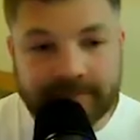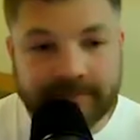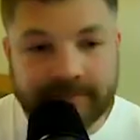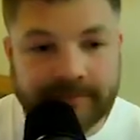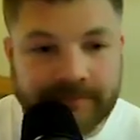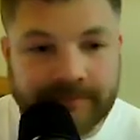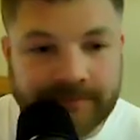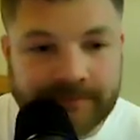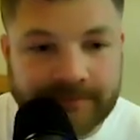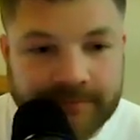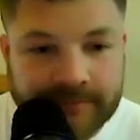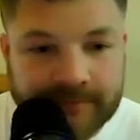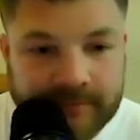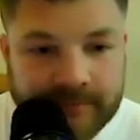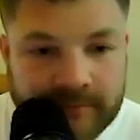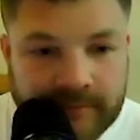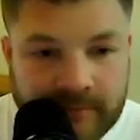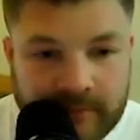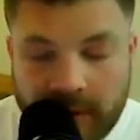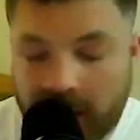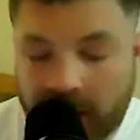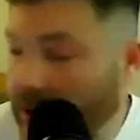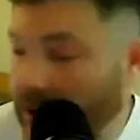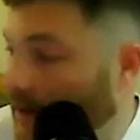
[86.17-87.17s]

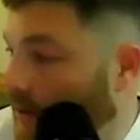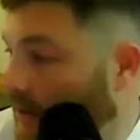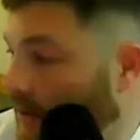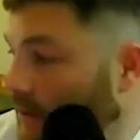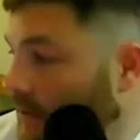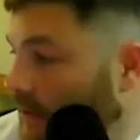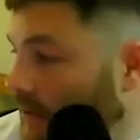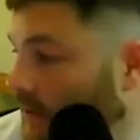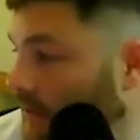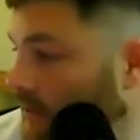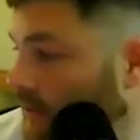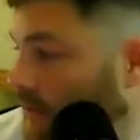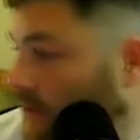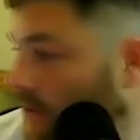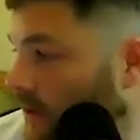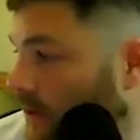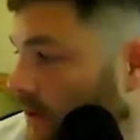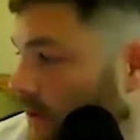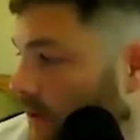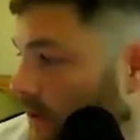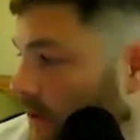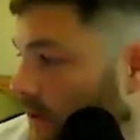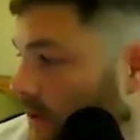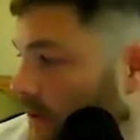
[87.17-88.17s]

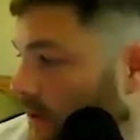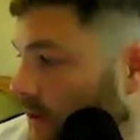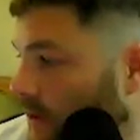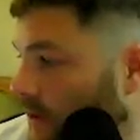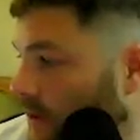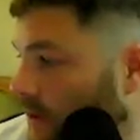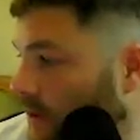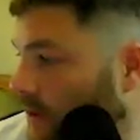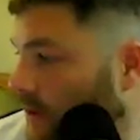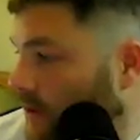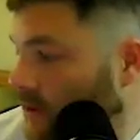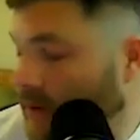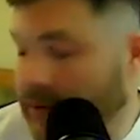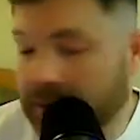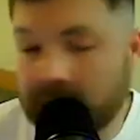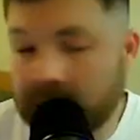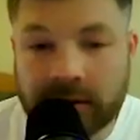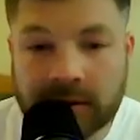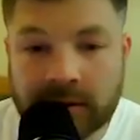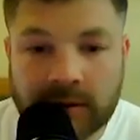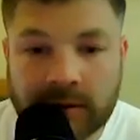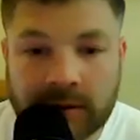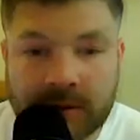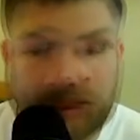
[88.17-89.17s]

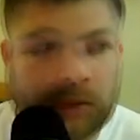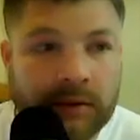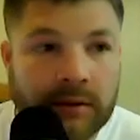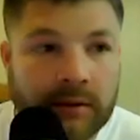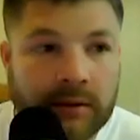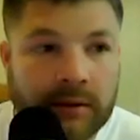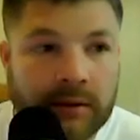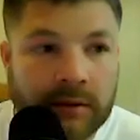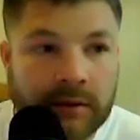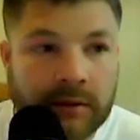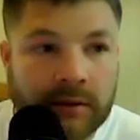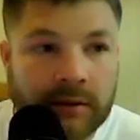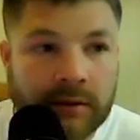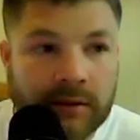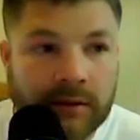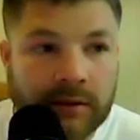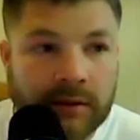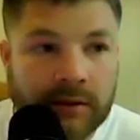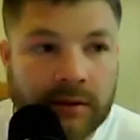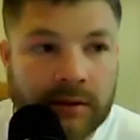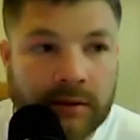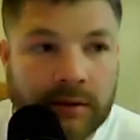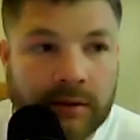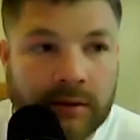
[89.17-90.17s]

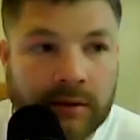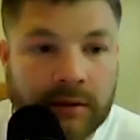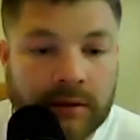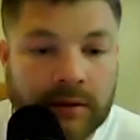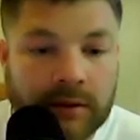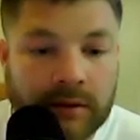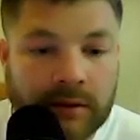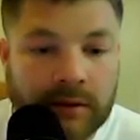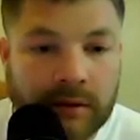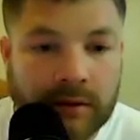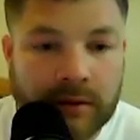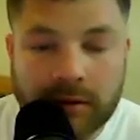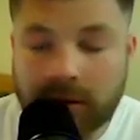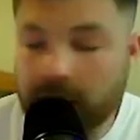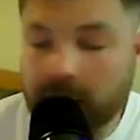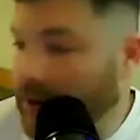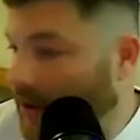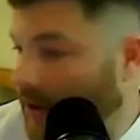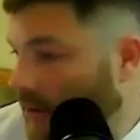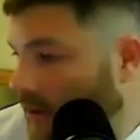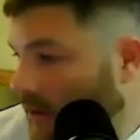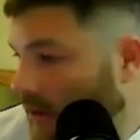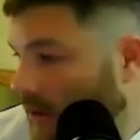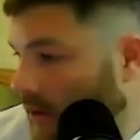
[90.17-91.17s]

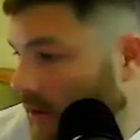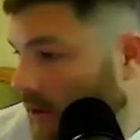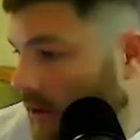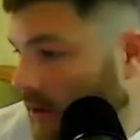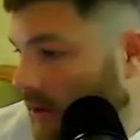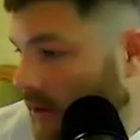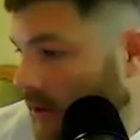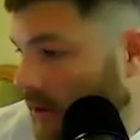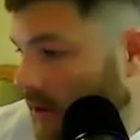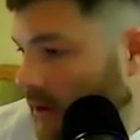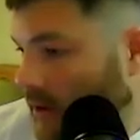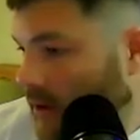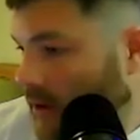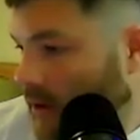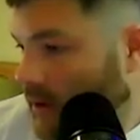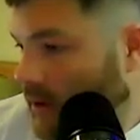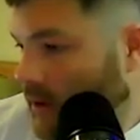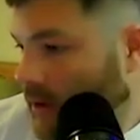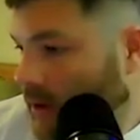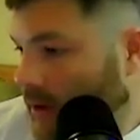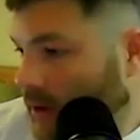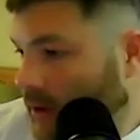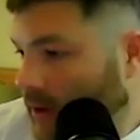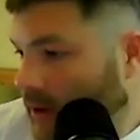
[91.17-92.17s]

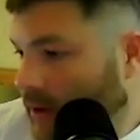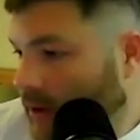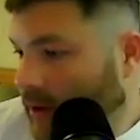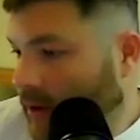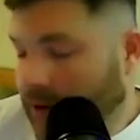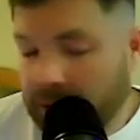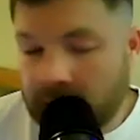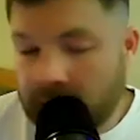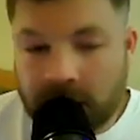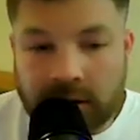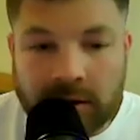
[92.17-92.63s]
(not speaking)